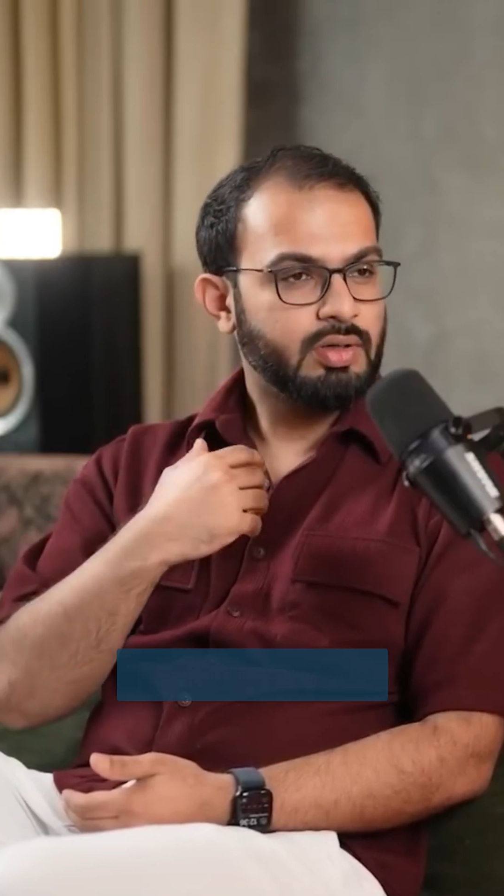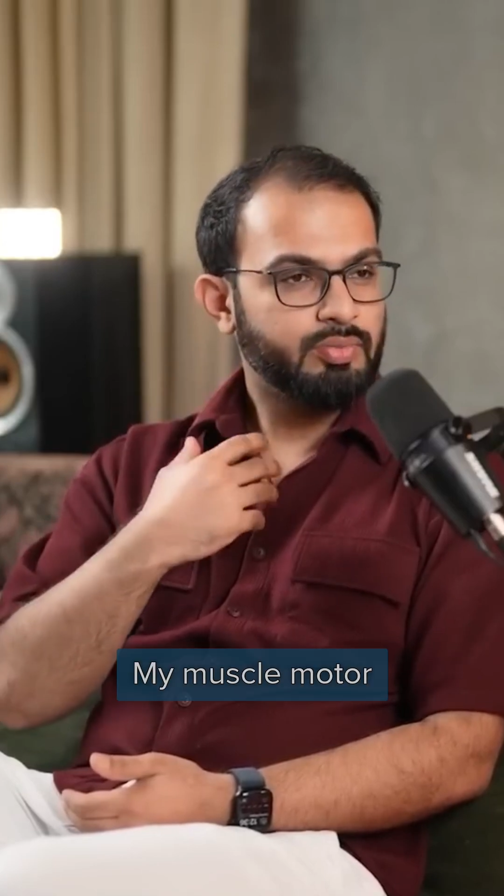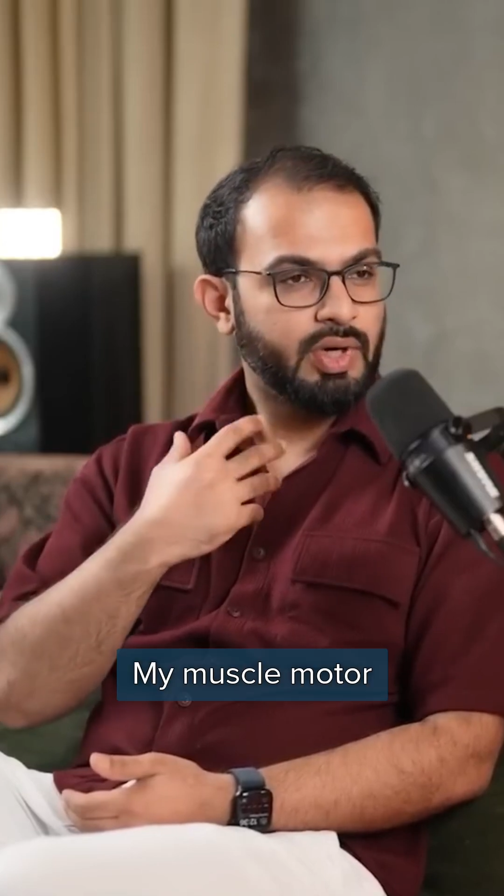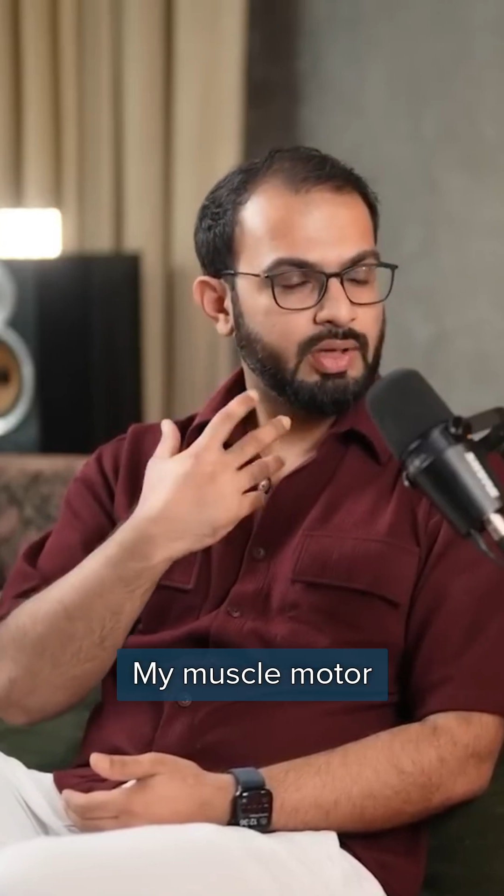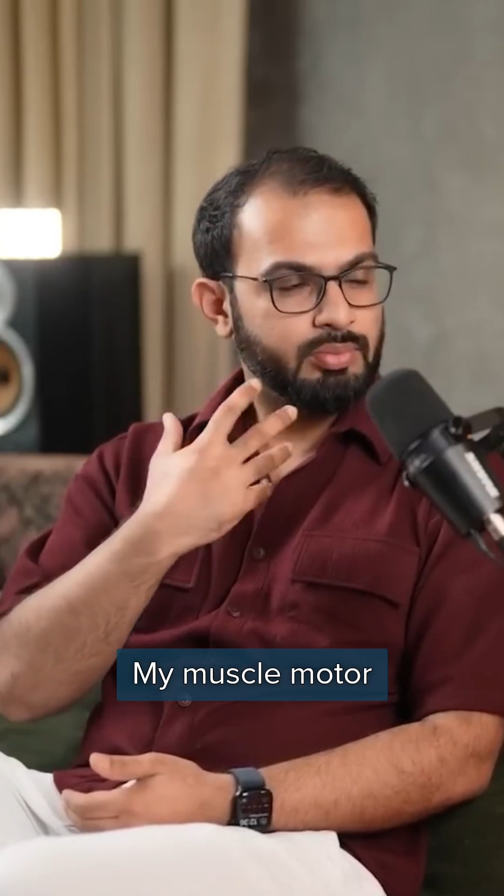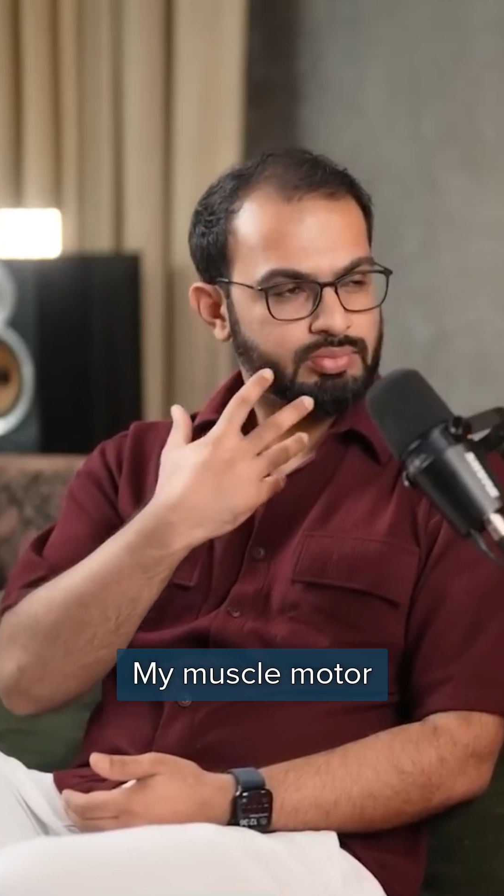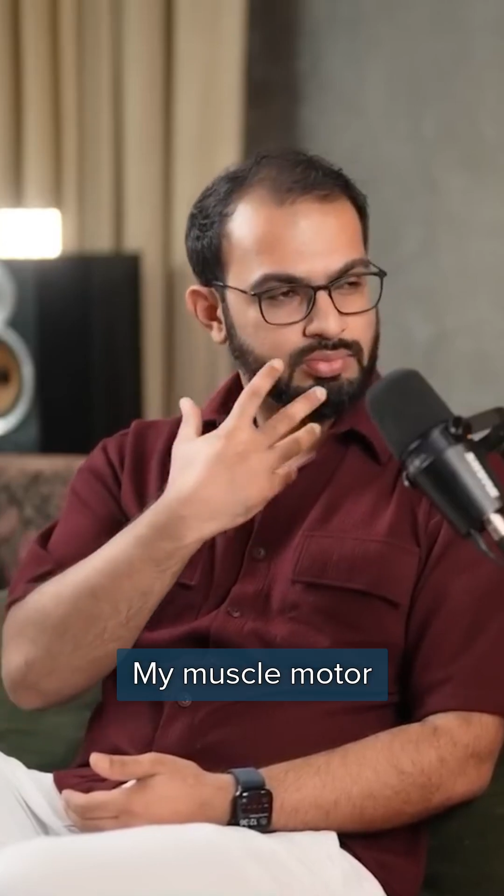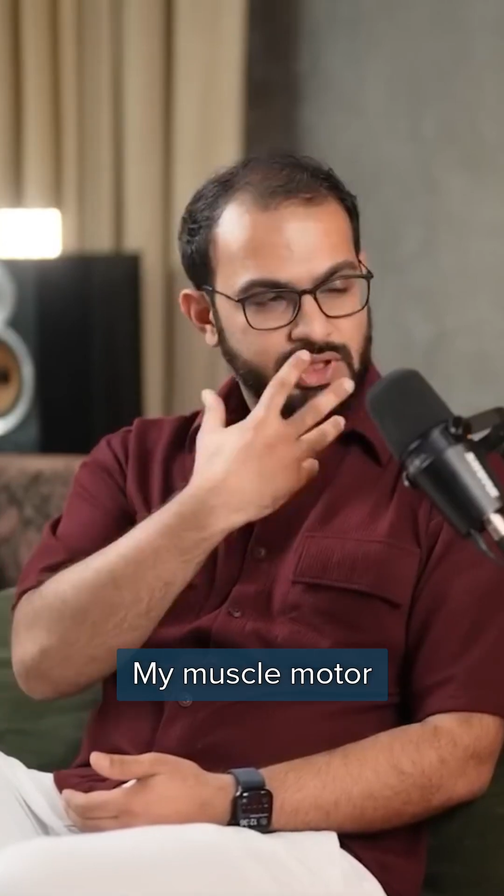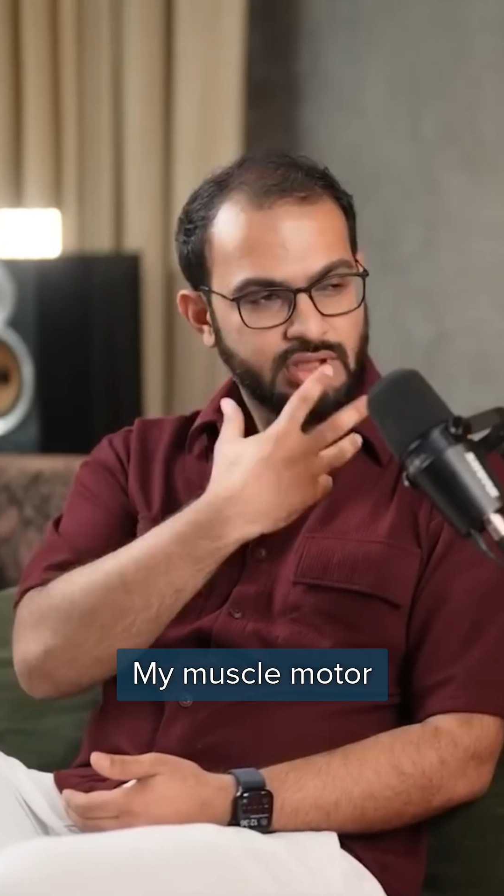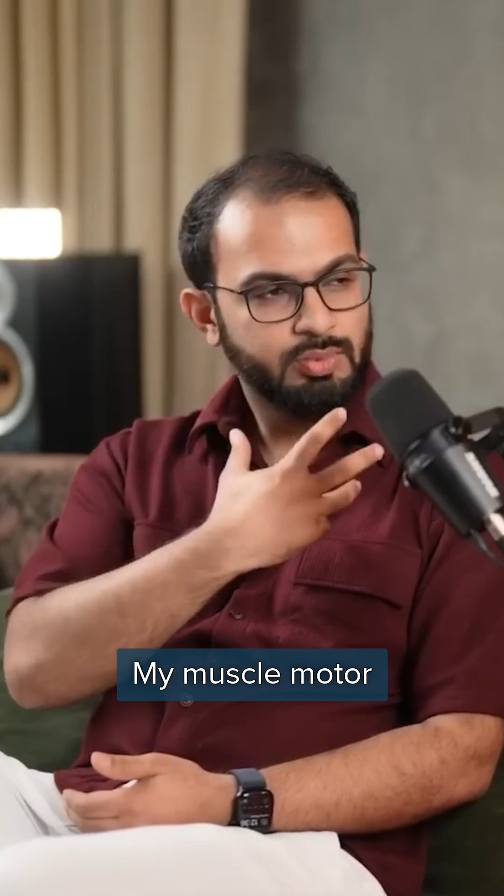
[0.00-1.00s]
my
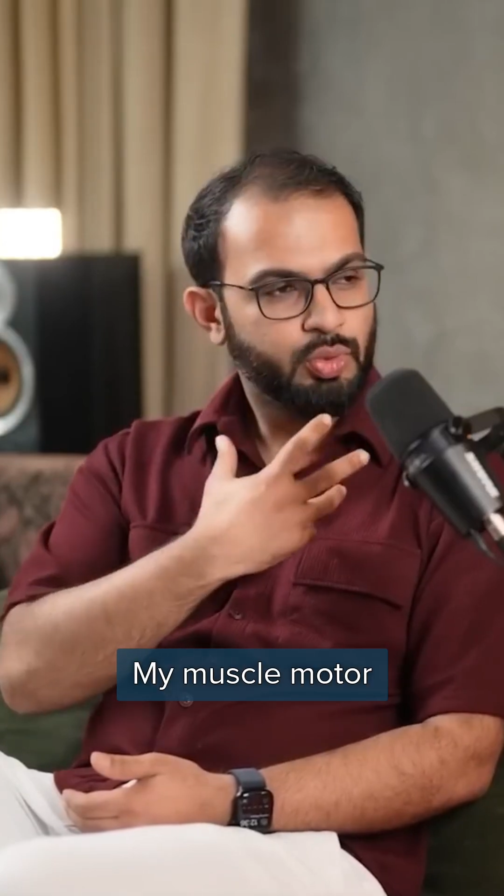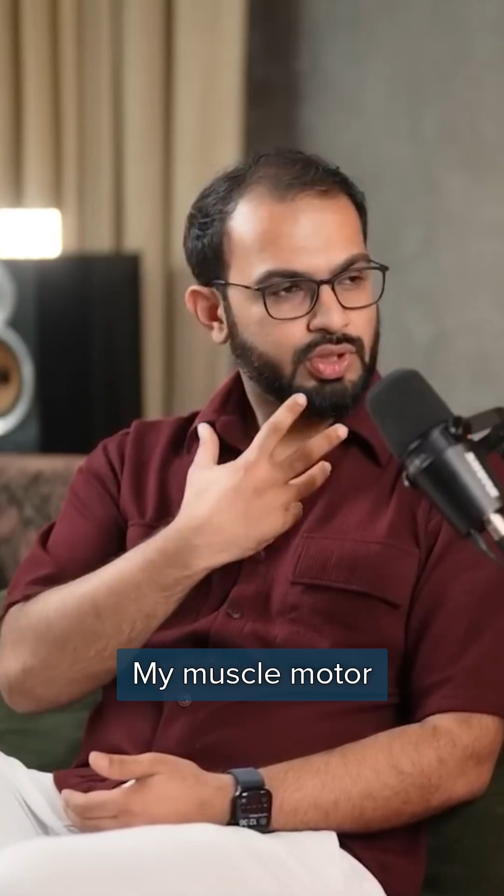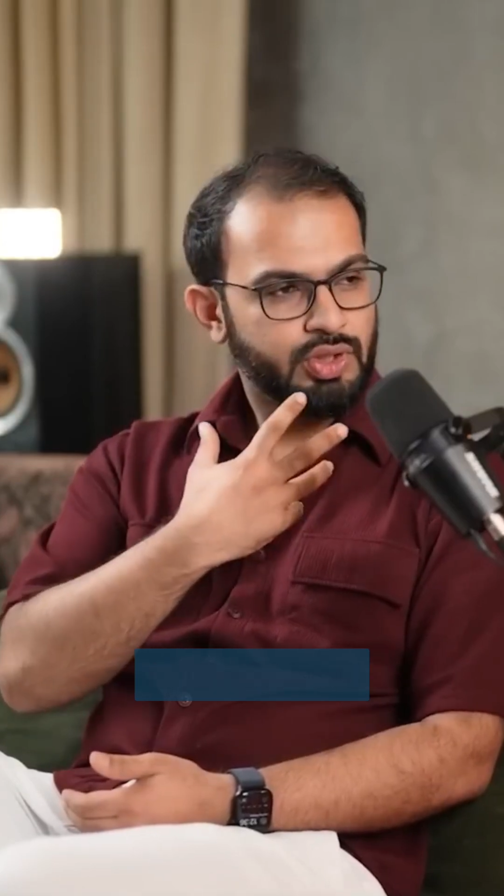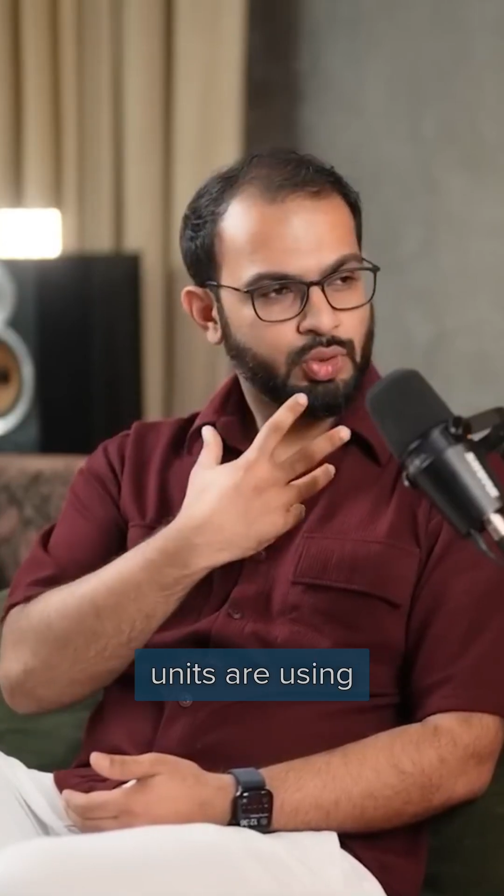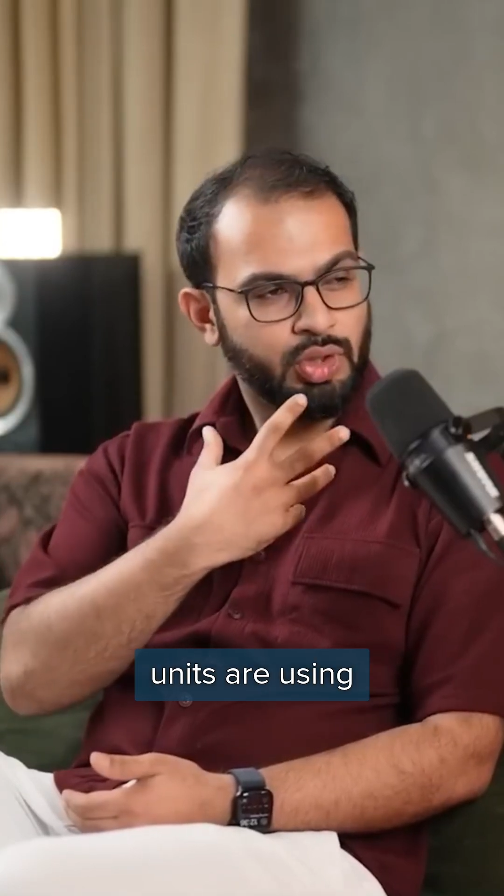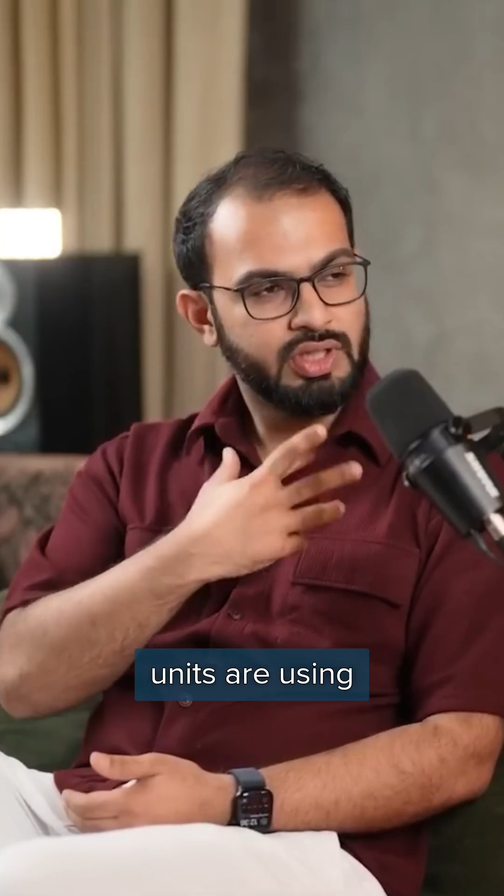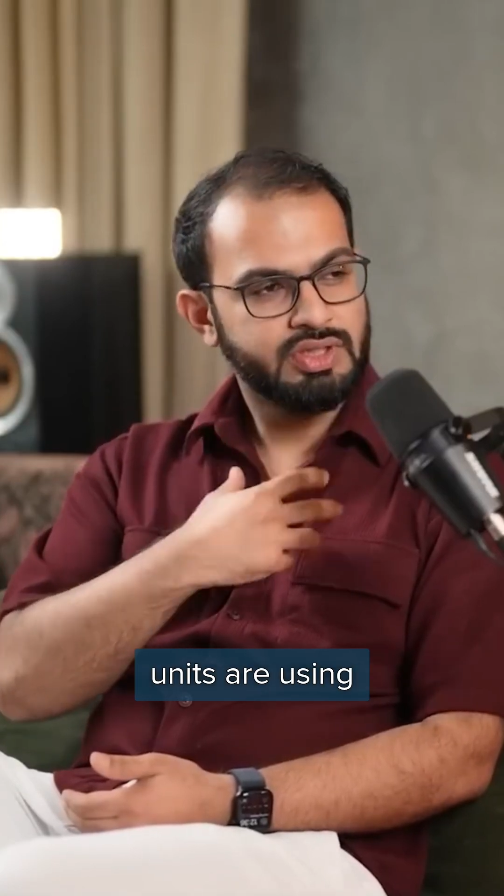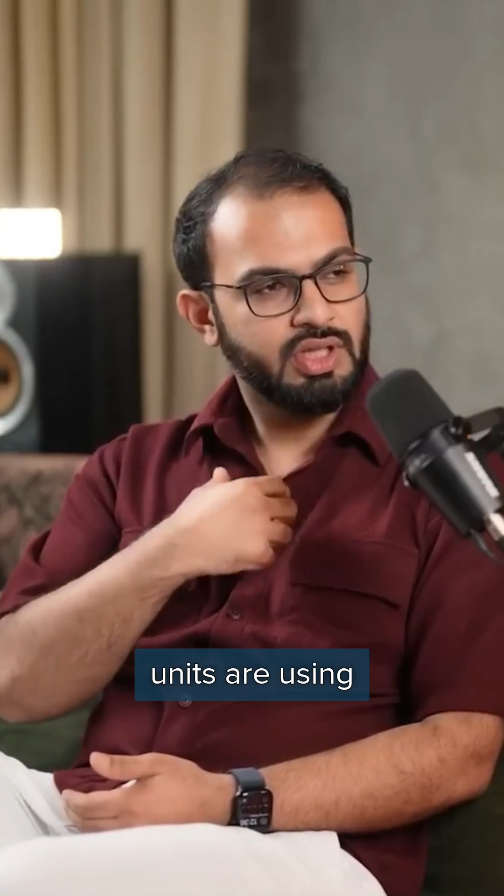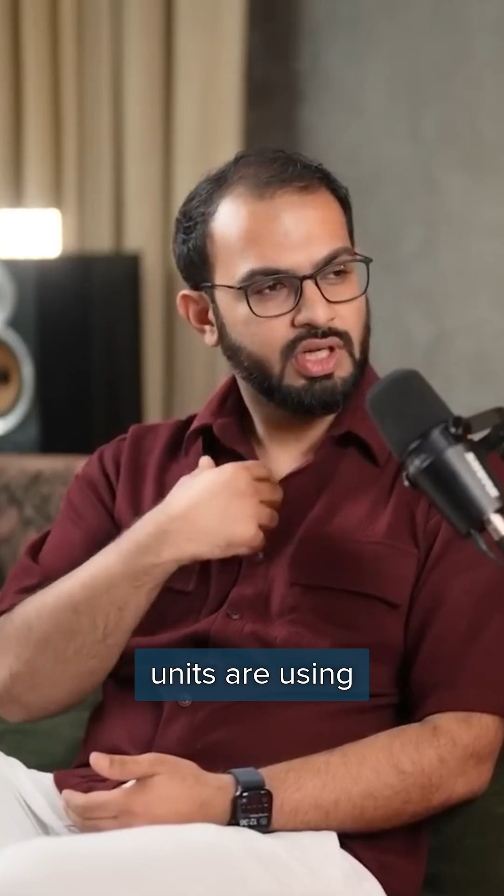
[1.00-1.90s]
muscle motor units